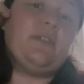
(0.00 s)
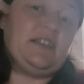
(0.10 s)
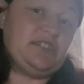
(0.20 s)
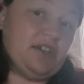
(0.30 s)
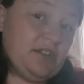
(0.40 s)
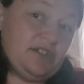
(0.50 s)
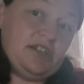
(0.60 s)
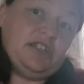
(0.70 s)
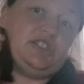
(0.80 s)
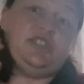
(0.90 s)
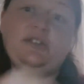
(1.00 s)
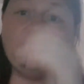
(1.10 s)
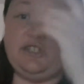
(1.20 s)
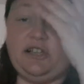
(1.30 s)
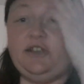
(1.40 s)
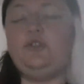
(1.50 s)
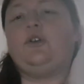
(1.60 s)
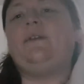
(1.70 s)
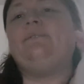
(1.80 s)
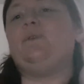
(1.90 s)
they started seriously looking